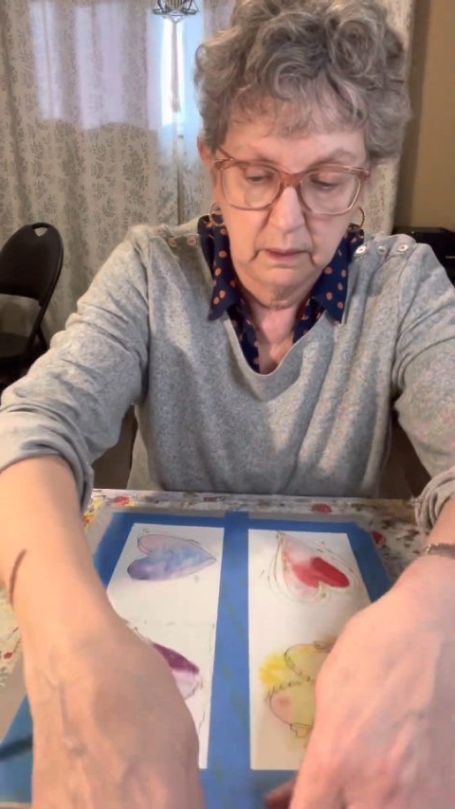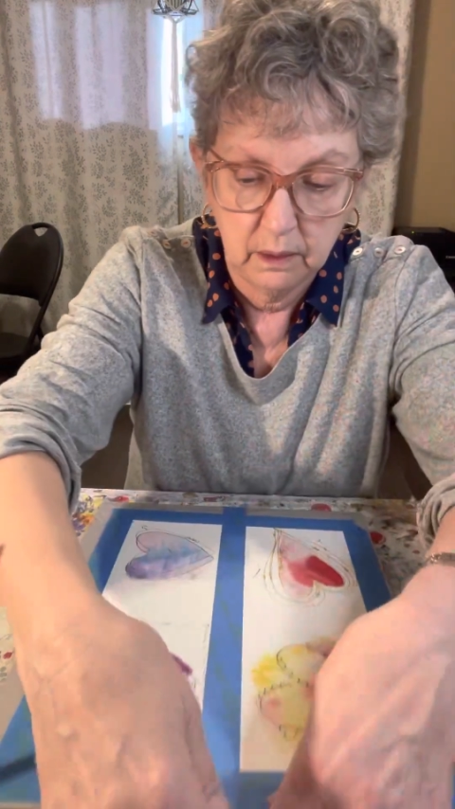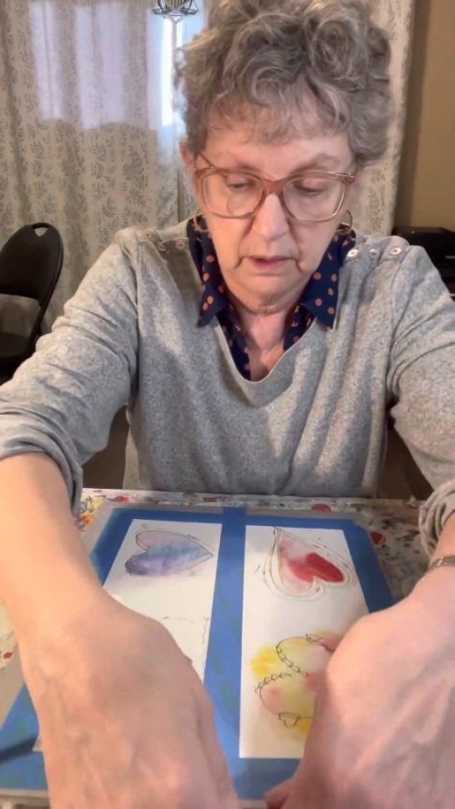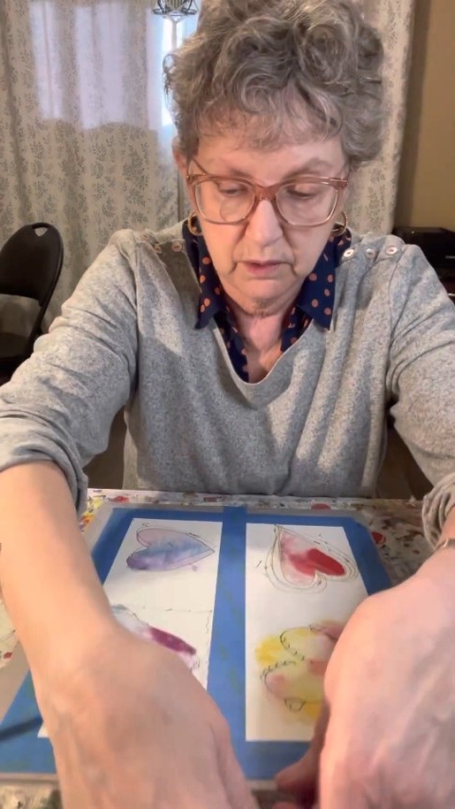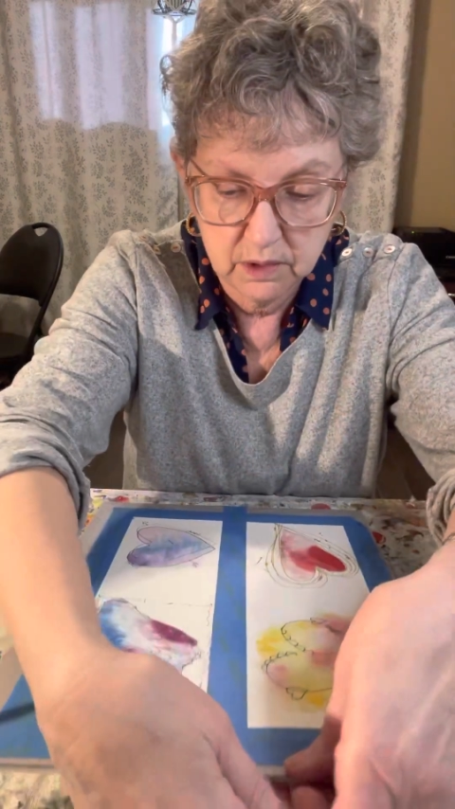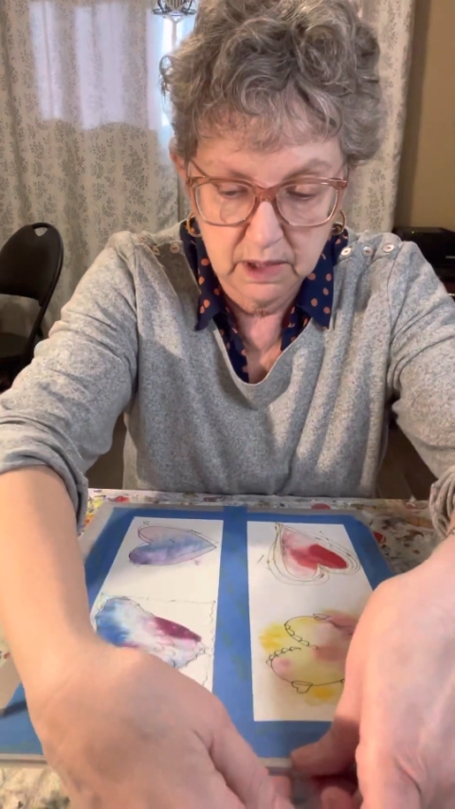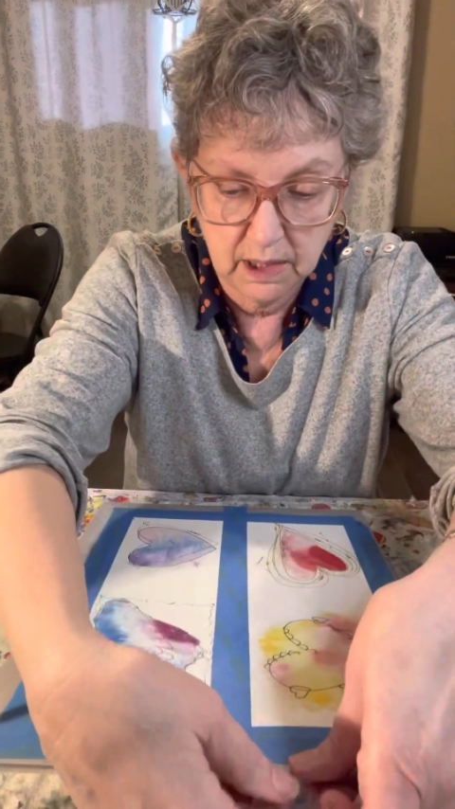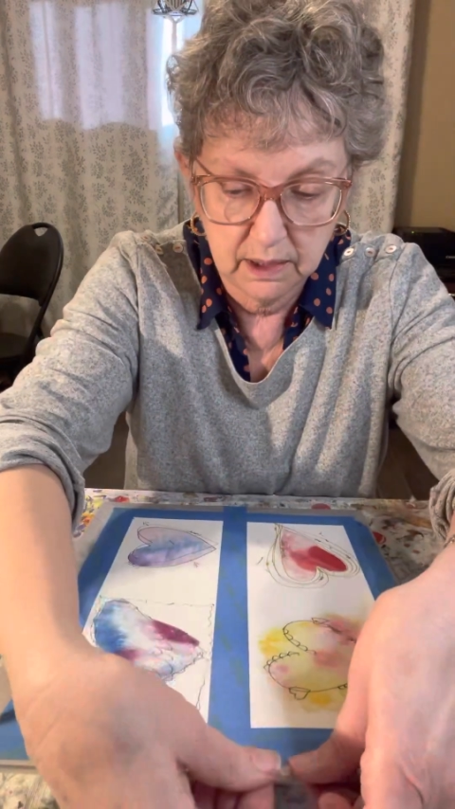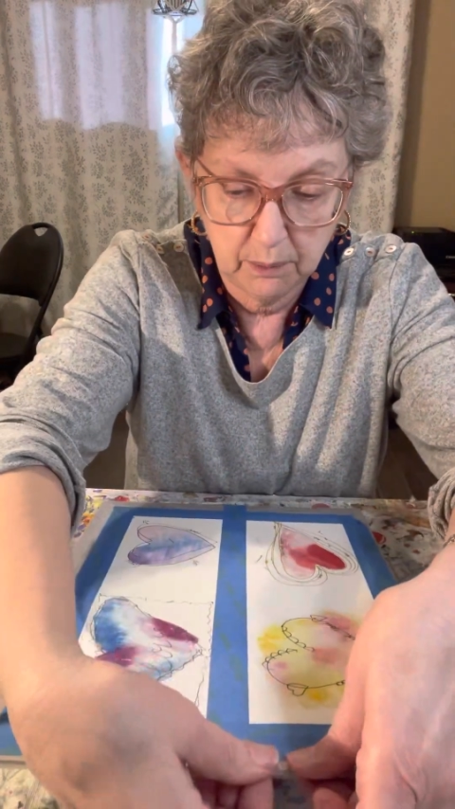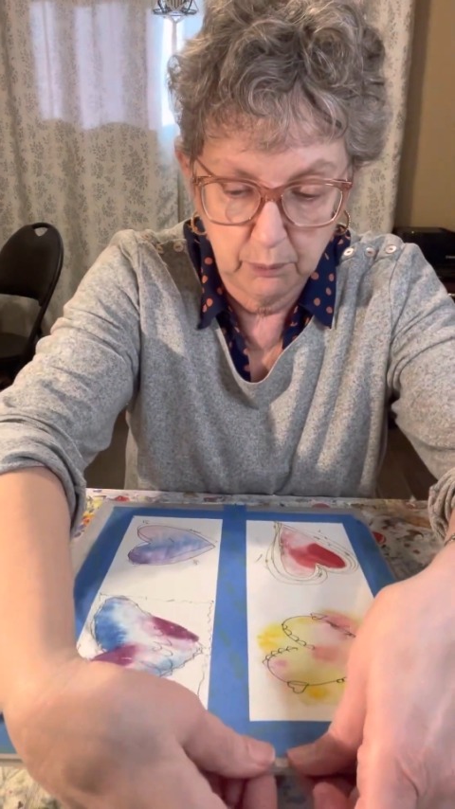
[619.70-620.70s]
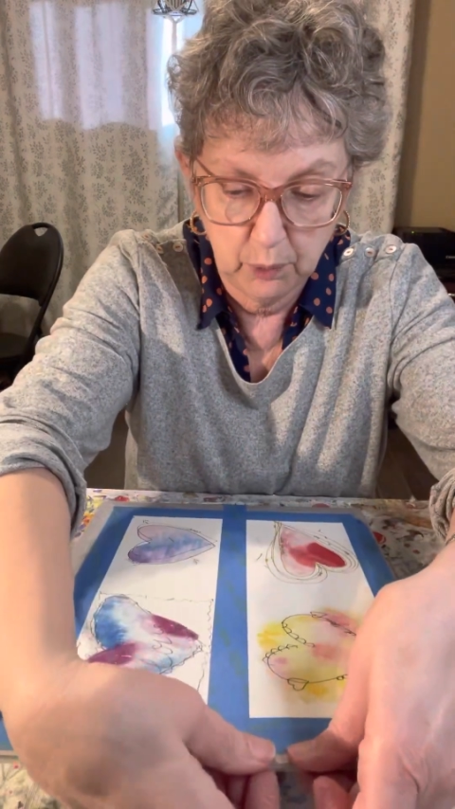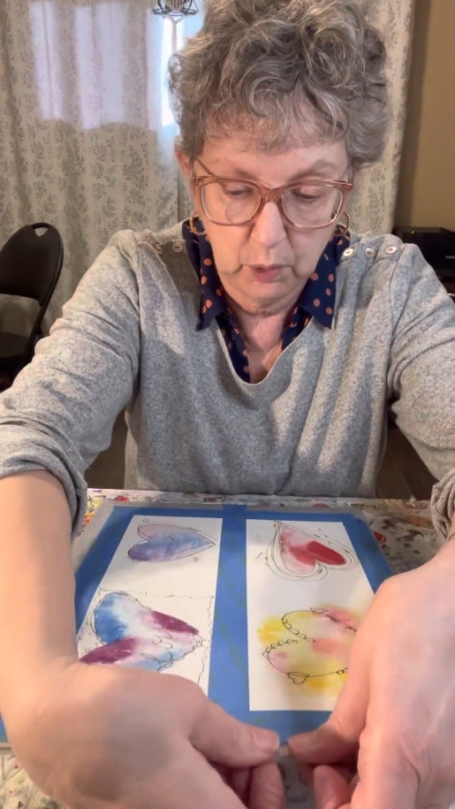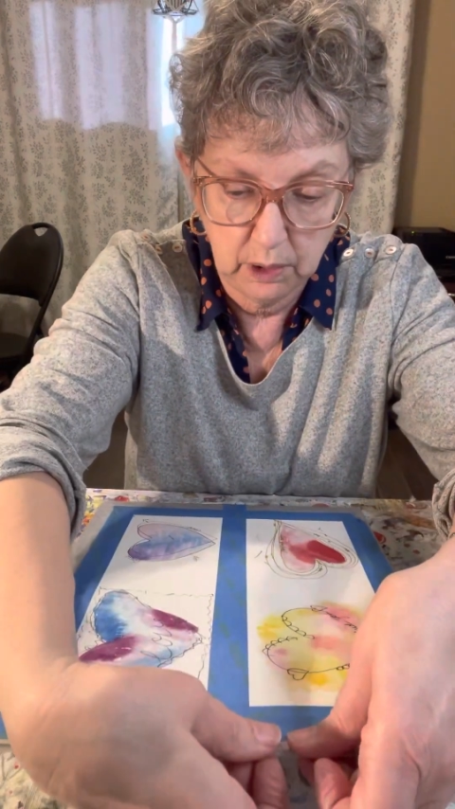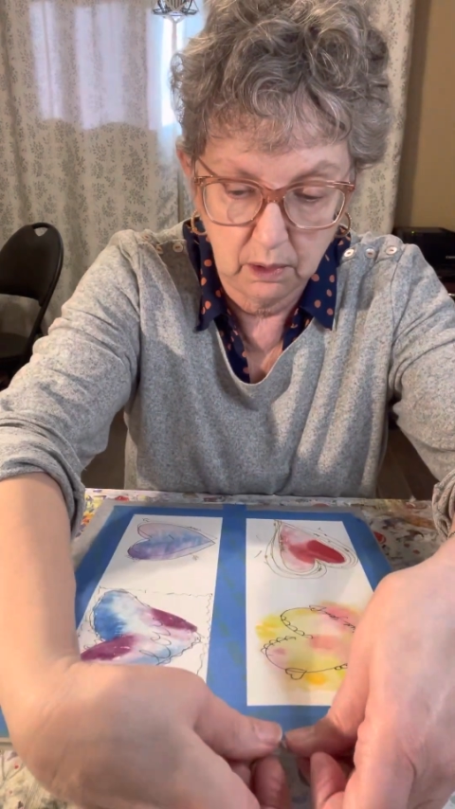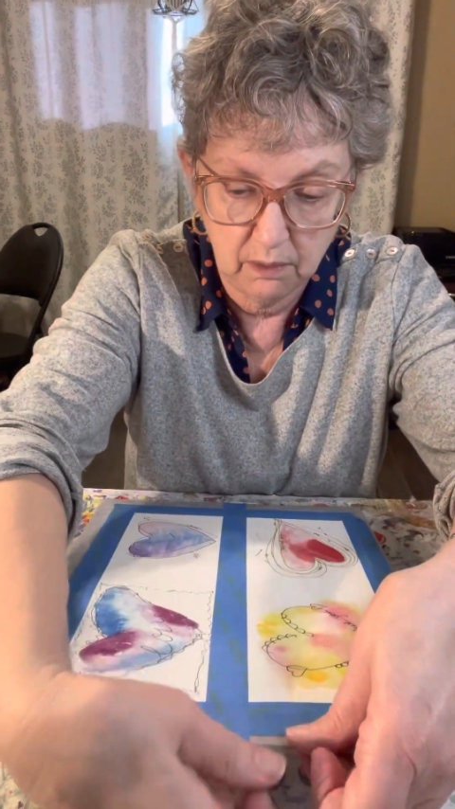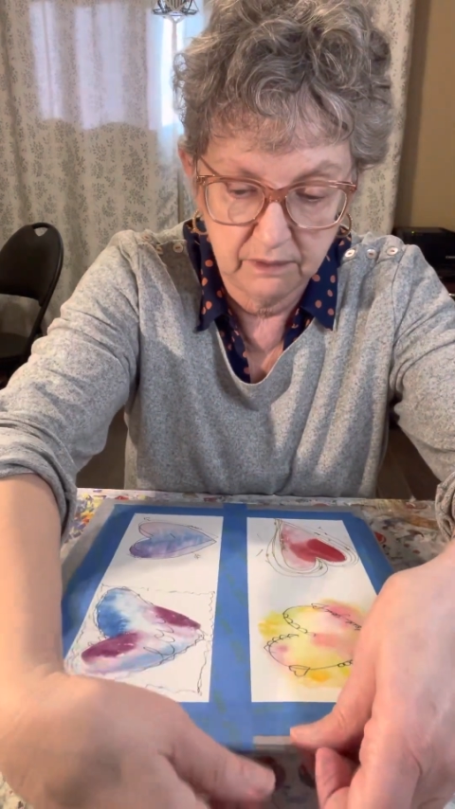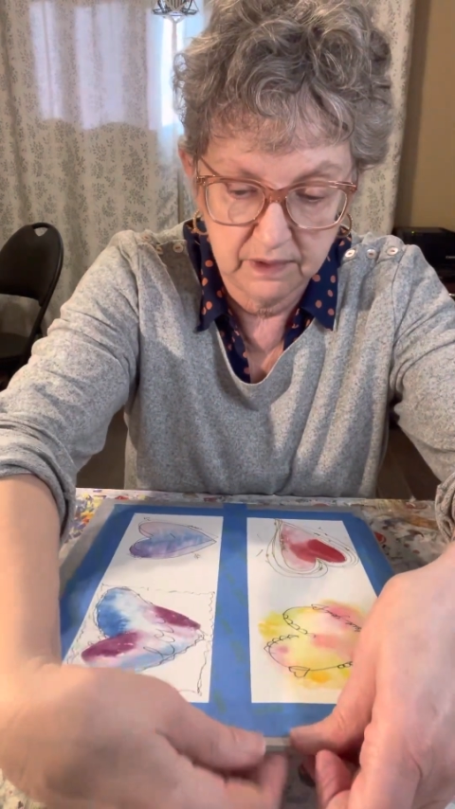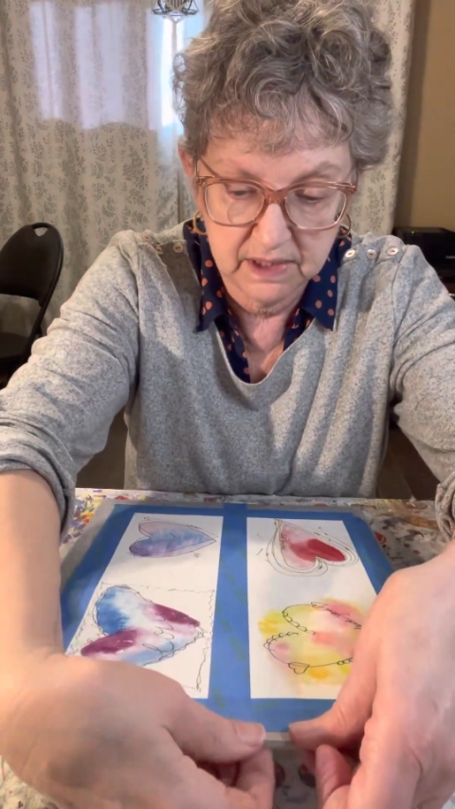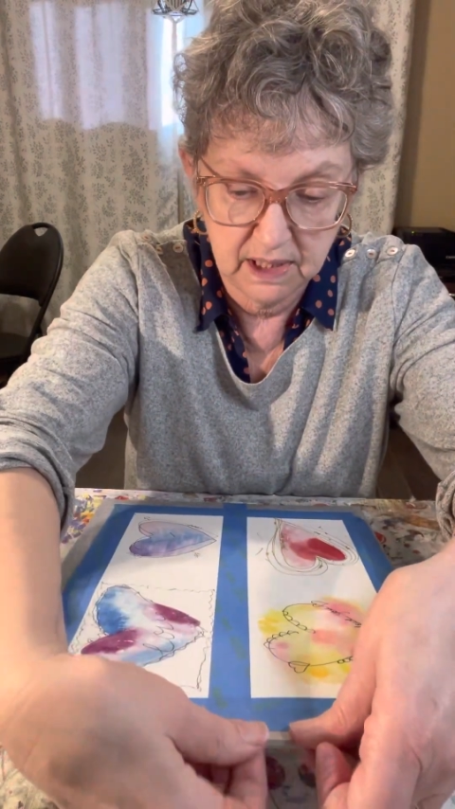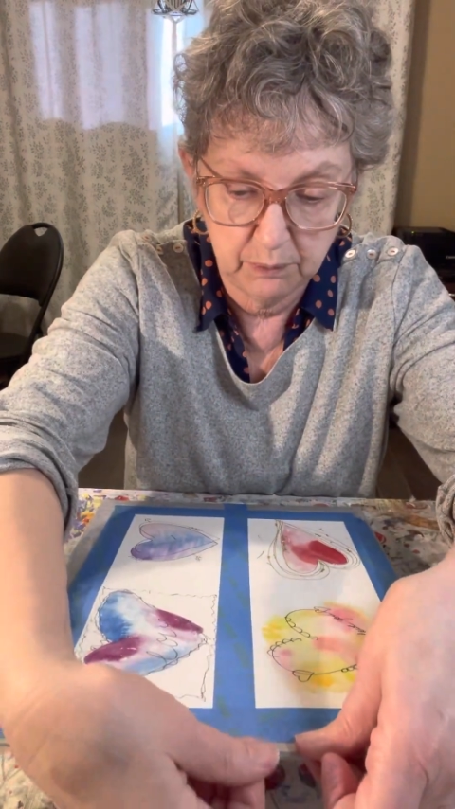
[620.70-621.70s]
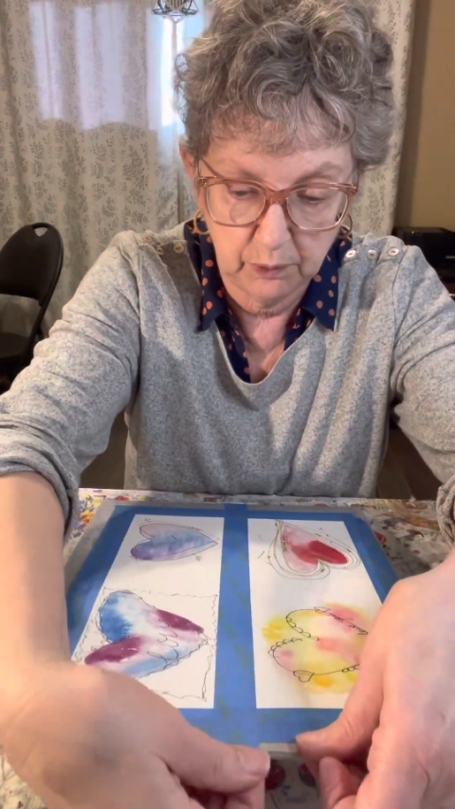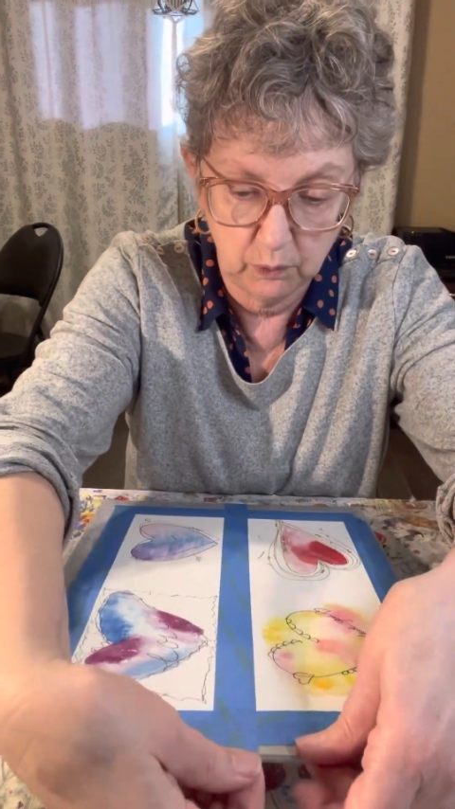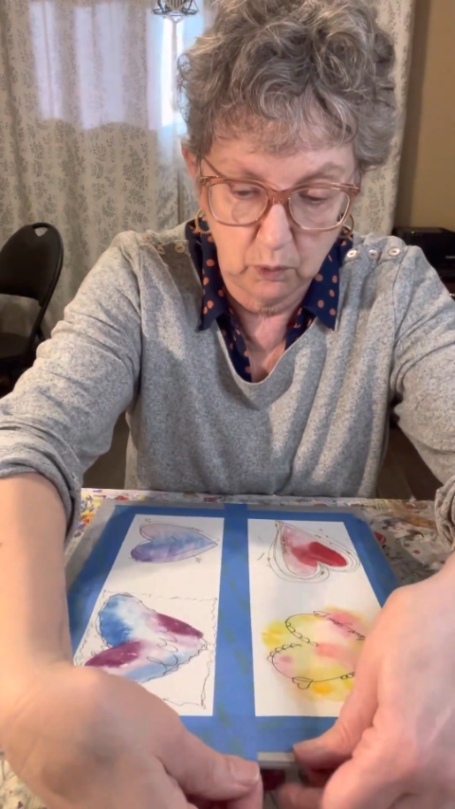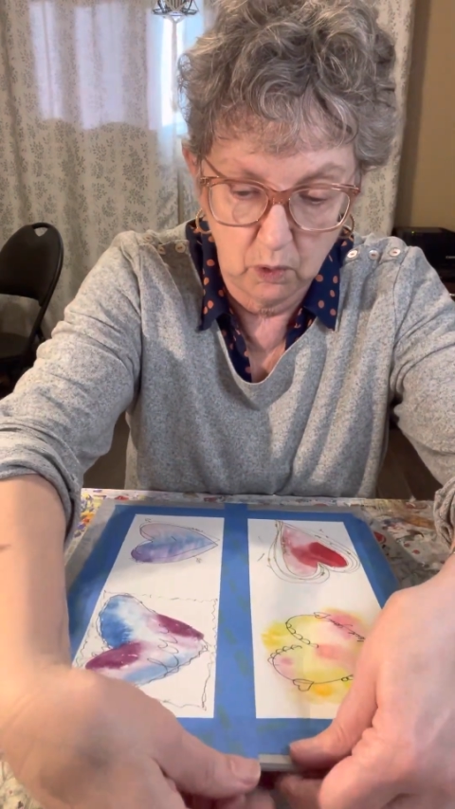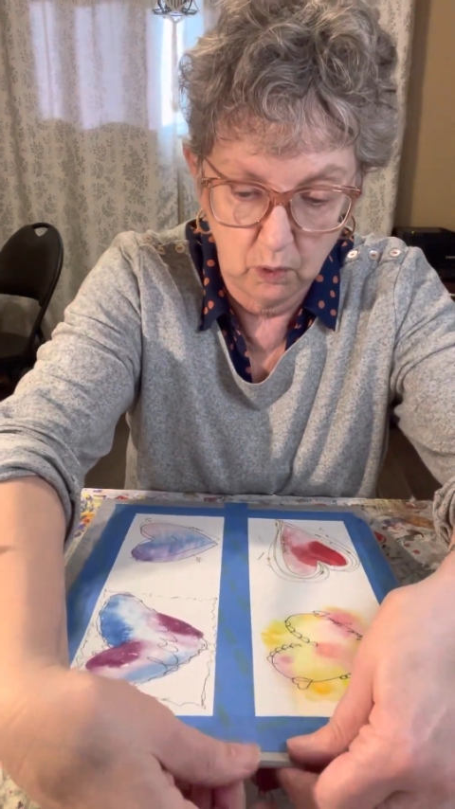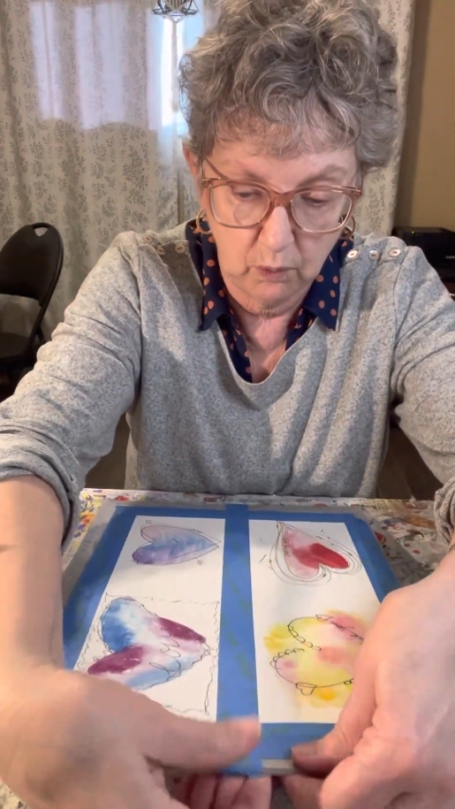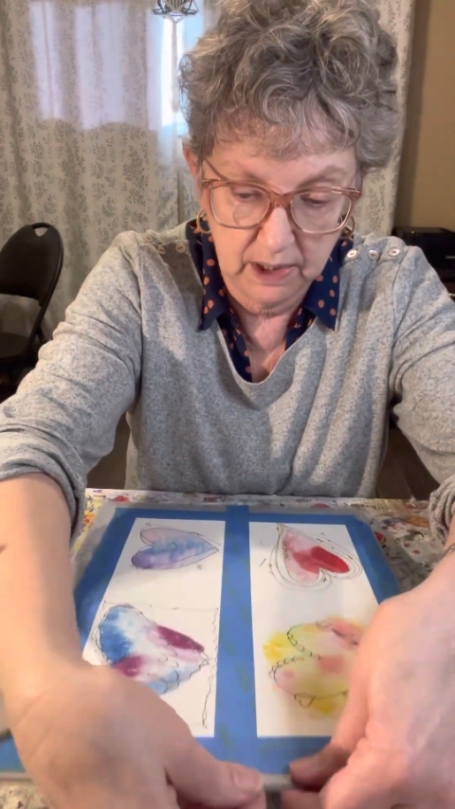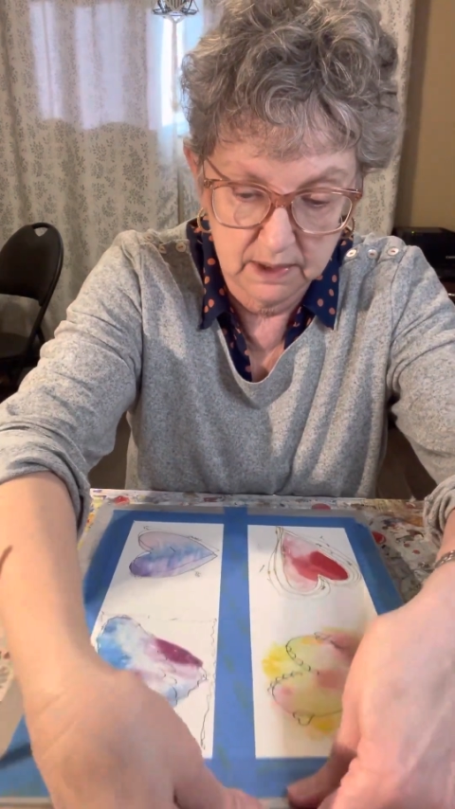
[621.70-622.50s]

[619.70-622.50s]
You usually end up pulling off the tape the wrong way.